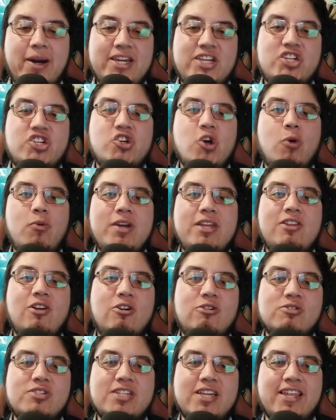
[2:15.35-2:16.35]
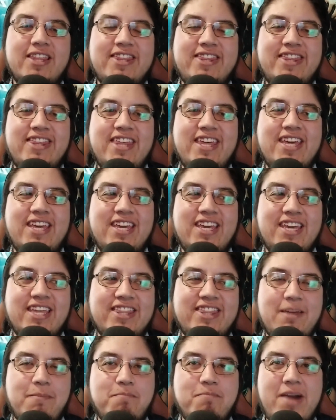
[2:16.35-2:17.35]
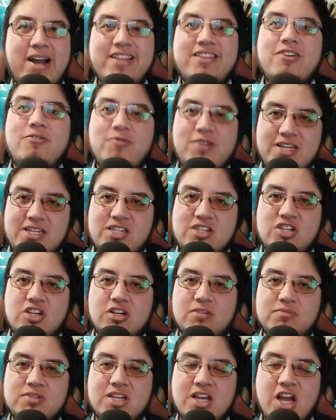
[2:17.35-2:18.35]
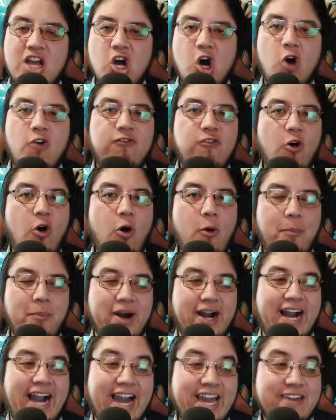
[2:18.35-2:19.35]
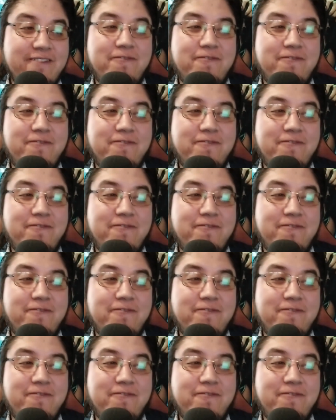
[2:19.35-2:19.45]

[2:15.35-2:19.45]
by showing us the mannerisms of Appa.